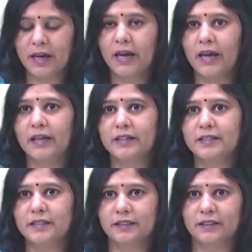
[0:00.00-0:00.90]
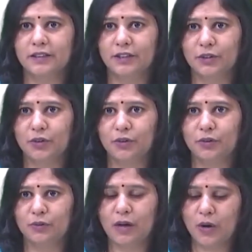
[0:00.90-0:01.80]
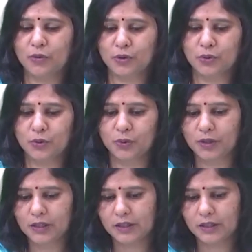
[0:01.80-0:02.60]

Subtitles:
and how to